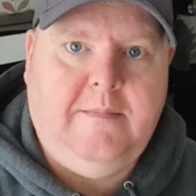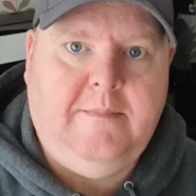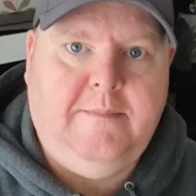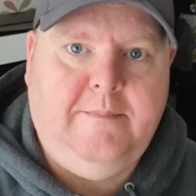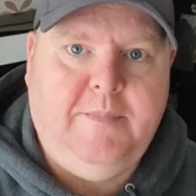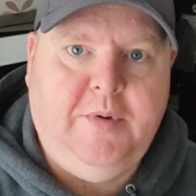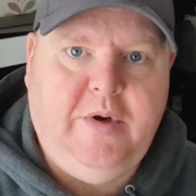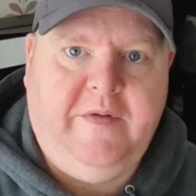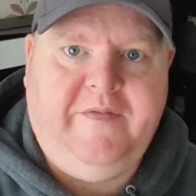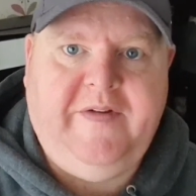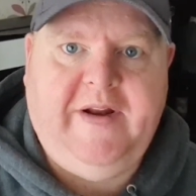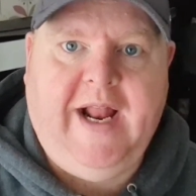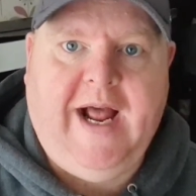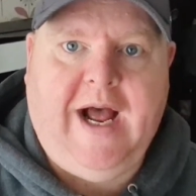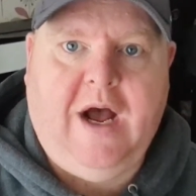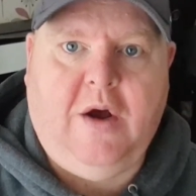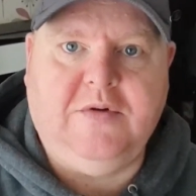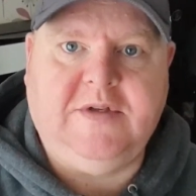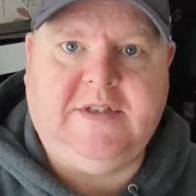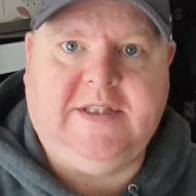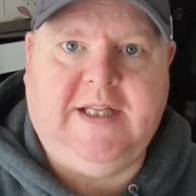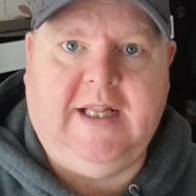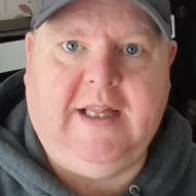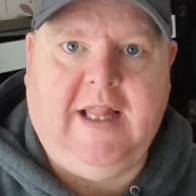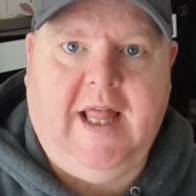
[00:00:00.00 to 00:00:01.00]
moving
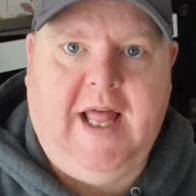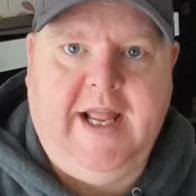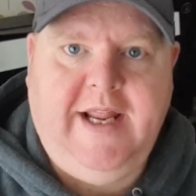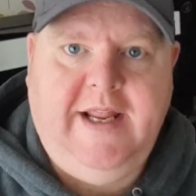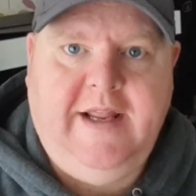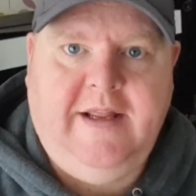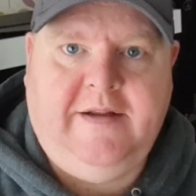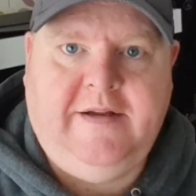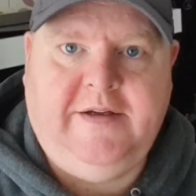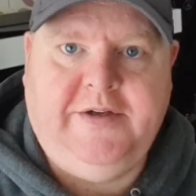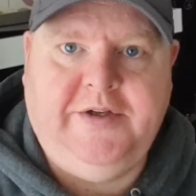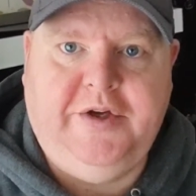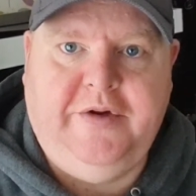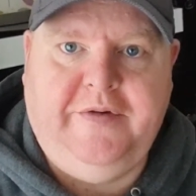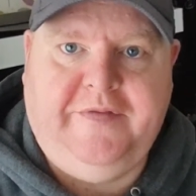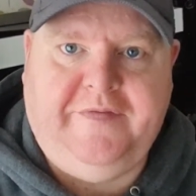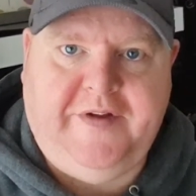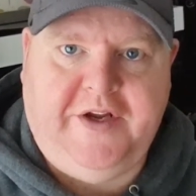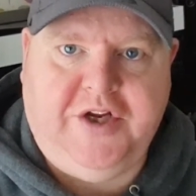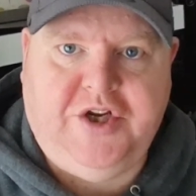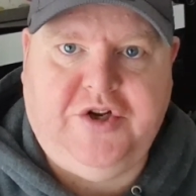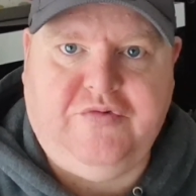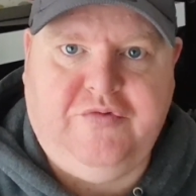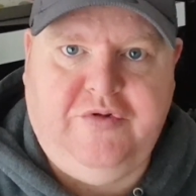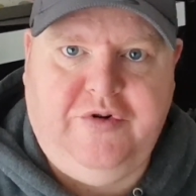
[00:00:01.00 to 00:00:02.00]
house delay, new
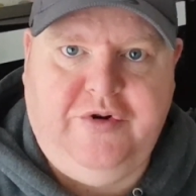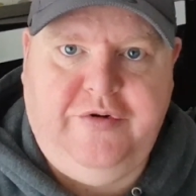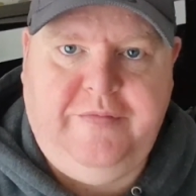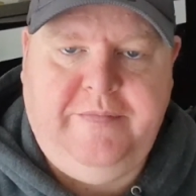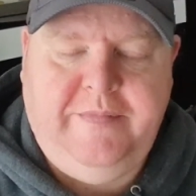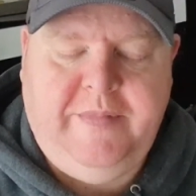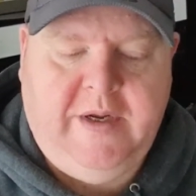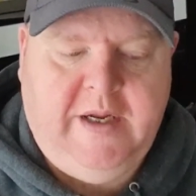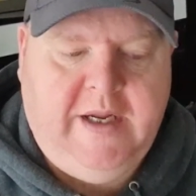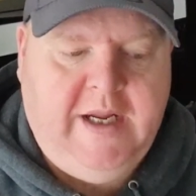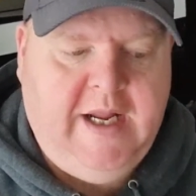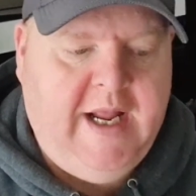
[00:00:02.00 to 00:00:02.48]
fish room.